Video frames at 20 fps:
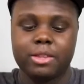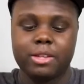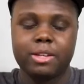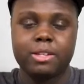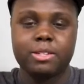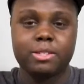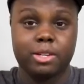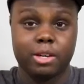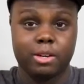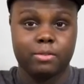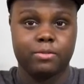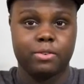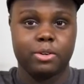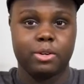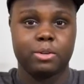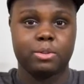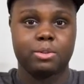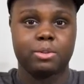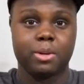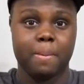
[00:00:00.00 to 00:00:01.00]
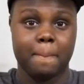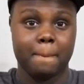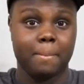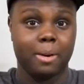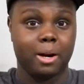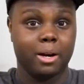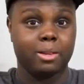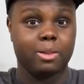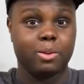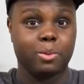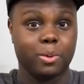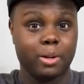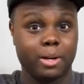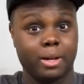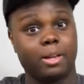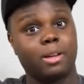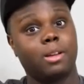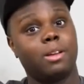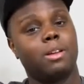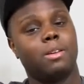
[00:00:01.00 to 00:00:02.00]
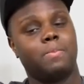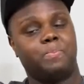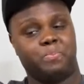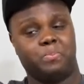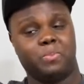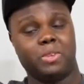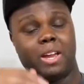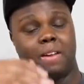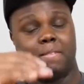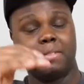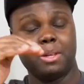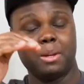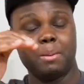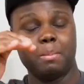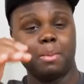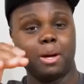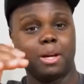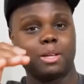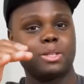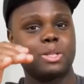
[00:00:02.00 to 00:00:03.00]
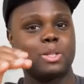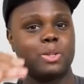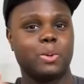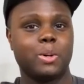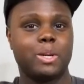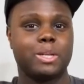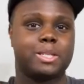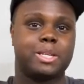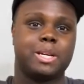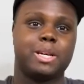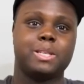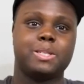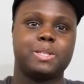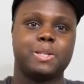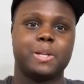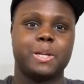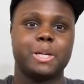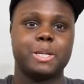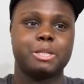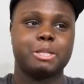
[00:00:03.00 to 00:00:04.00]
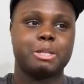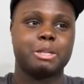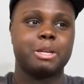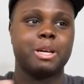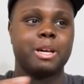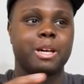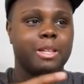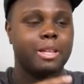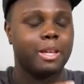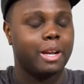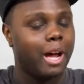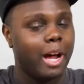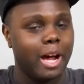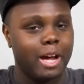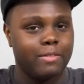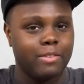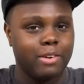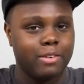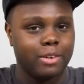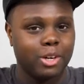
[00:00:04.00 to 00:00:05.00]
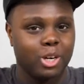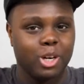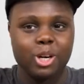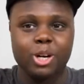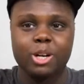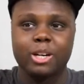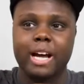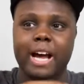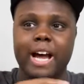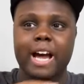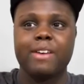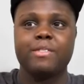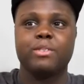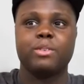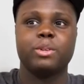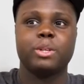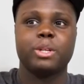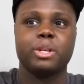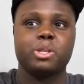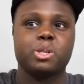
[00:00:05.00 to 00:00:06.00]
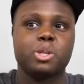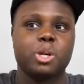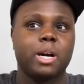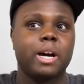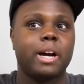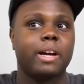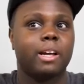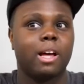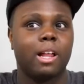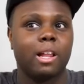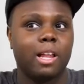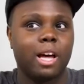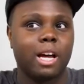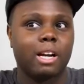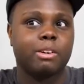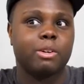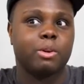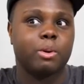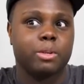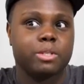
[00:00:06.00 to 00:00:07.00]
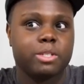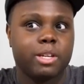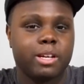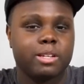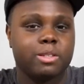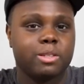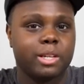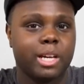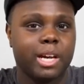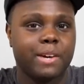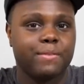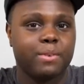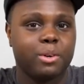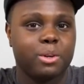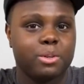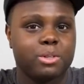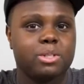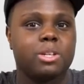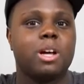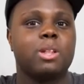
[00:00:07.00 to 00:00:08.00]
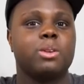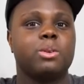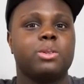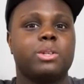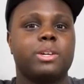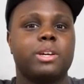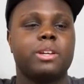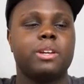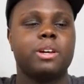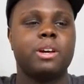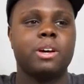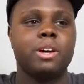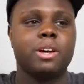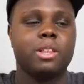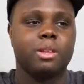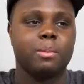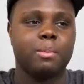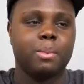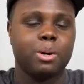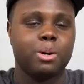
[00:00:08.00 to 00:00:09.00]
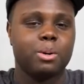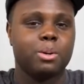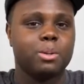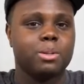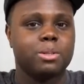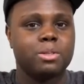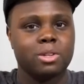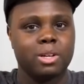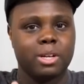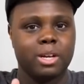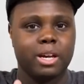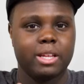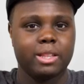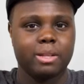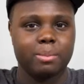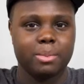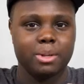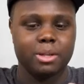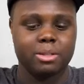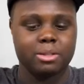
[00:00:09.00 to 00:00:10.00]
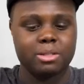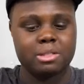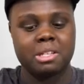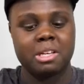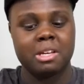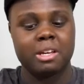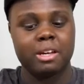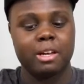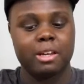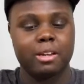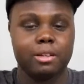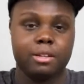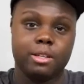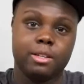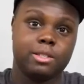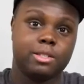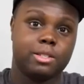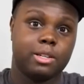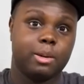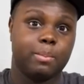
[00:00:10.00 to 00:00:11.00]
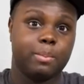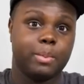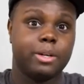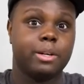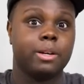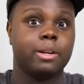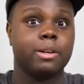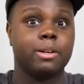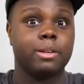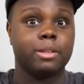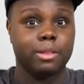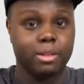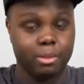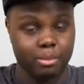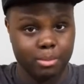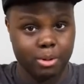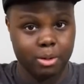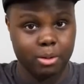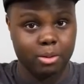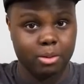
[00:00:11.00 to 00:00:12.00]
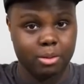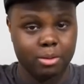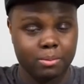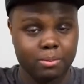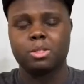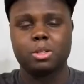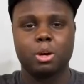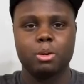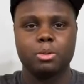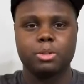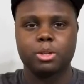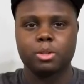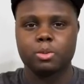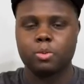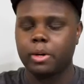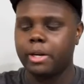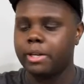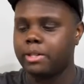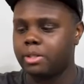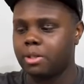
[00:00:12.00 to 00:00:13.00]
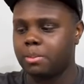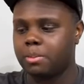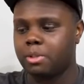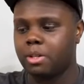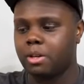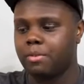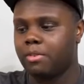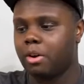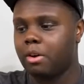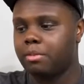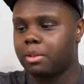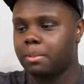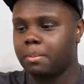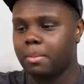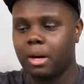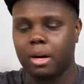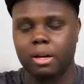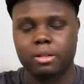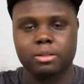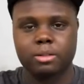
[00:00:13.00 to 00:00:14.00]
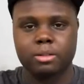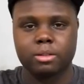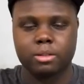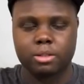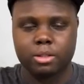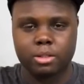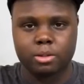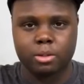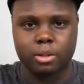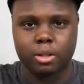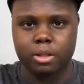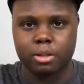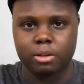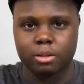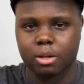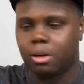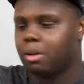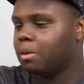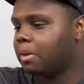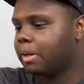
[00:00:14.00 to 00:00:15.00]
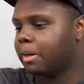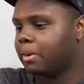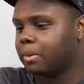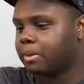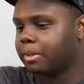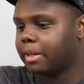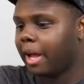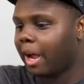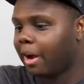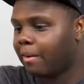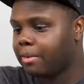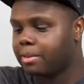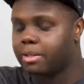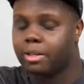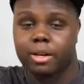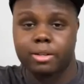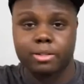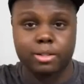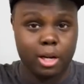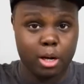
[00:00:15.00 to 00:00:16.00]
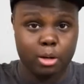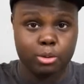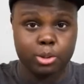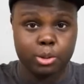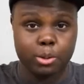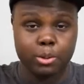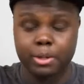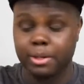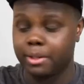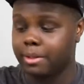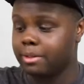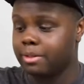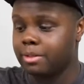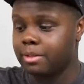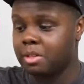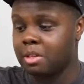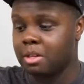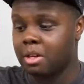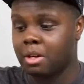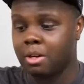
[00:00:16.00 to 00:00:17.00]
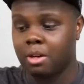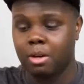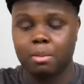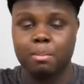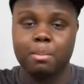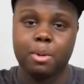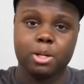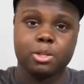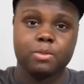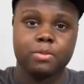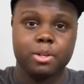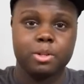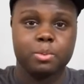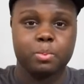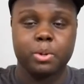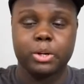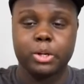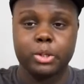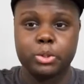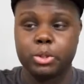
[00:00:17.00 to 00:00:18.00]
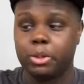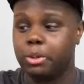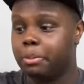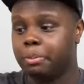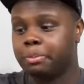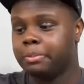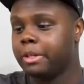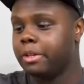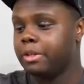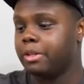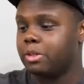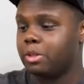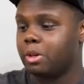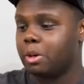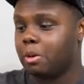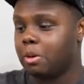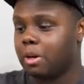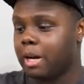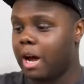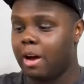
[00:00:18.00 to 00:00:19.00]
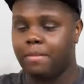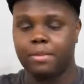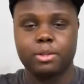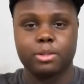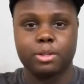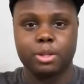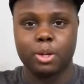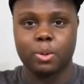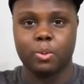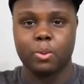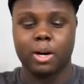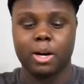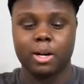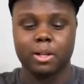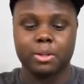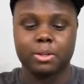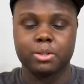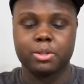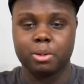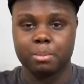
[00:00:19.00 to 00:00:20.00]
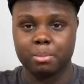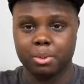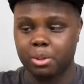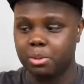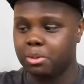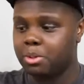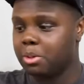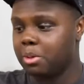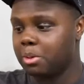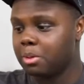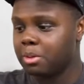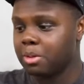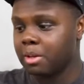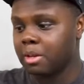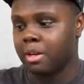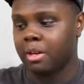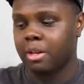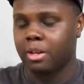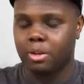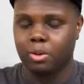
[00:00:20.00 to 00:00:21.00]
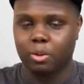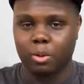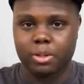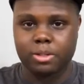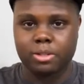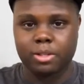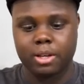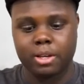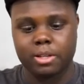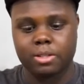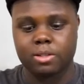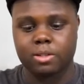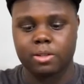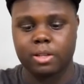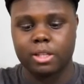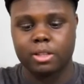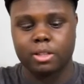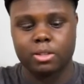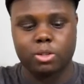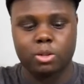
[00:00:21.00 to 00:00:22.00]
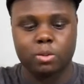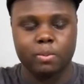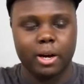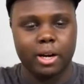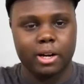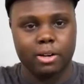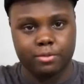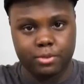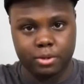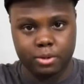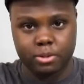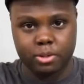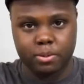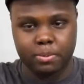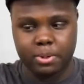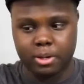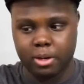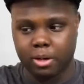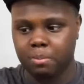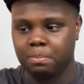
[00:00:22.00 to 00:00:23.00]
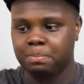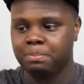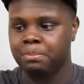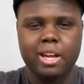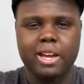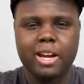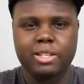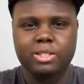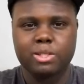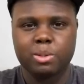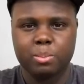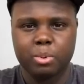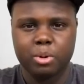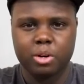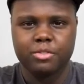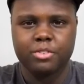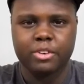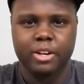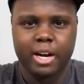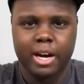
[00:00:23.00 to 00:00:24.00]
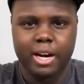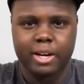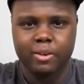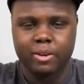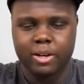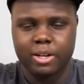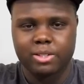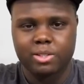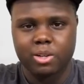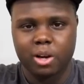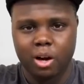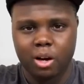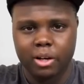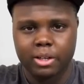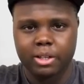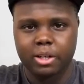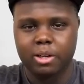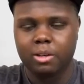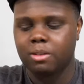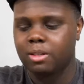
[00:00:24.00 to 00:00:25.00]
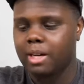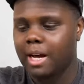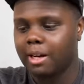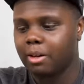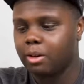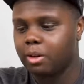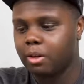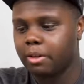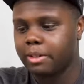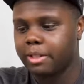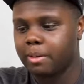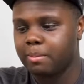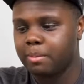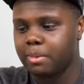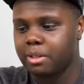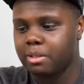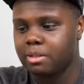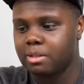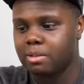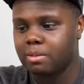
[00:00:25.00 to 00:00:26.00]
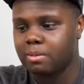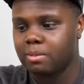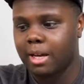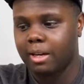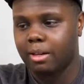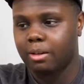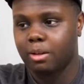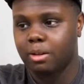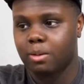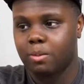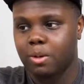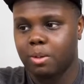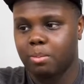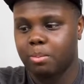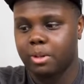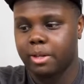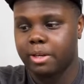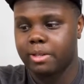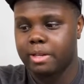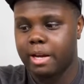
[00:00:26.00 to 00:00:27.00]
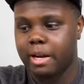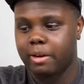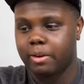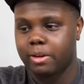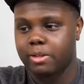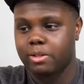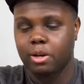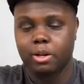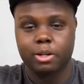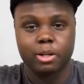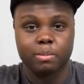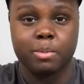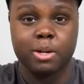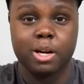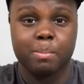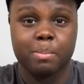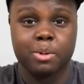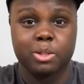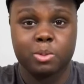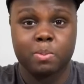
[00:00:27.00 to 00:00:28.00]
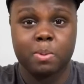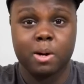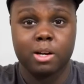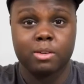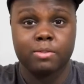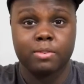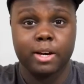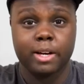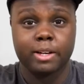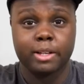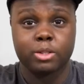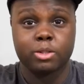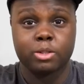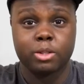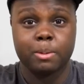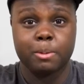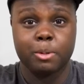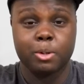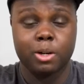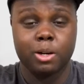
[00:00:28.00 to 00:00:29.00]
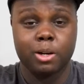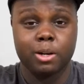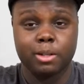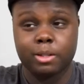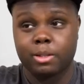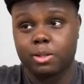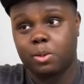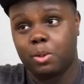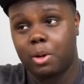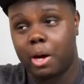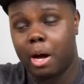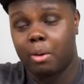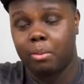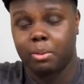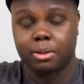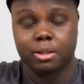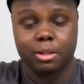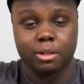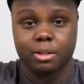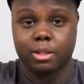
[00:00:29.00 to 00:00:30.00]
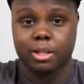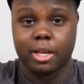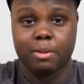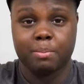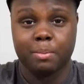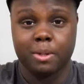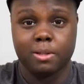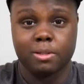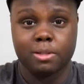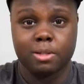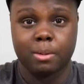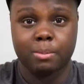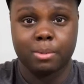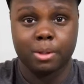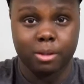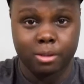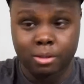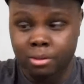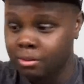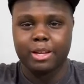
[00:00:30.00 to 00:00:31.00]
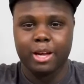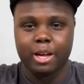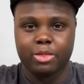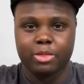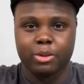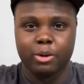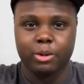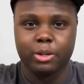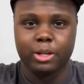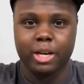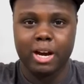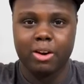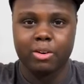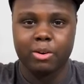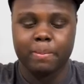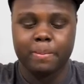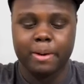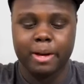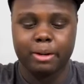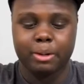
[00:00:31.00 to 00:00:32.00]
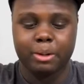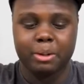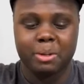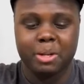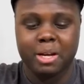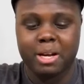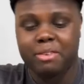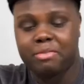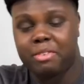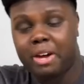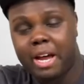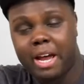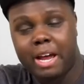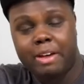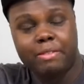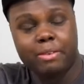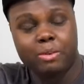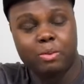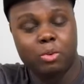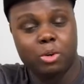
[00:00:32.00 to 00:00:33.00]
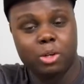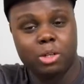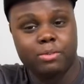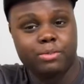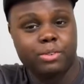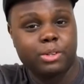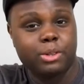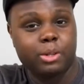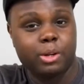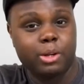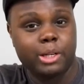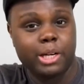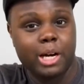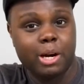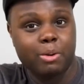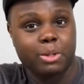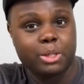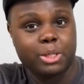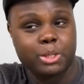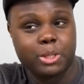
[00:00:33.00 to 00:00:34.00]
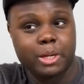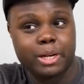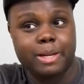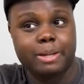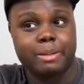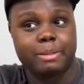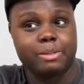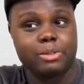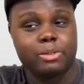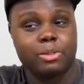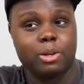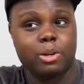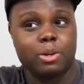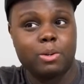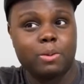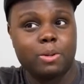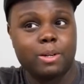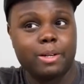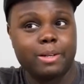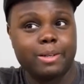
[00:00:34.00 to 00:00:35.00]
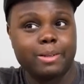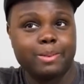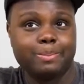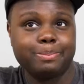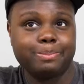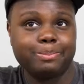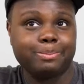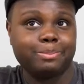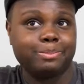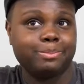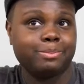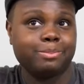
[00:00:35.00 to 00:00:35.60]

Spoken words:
These headphones, by the way, have the best noise cancellation that I've ever heard. I haven't really tried a lot of noise canceling headphones other than the Bose and the Beats, and these sound better than both. So just reading some stuff off the box, just so that you know like what they advertise and how true it is. Most of it is pretty true. So obviously they're wireless, they're Bluetooth, noise canceling, the two microphones up here. It has support for high-res audio. I don't know what that means. I don't know what plays high-res audio, but I put Spotify in extreme quality, so I would think that that means something. They got 30-hour battery life. I haven't worn them for 30 hours straight, so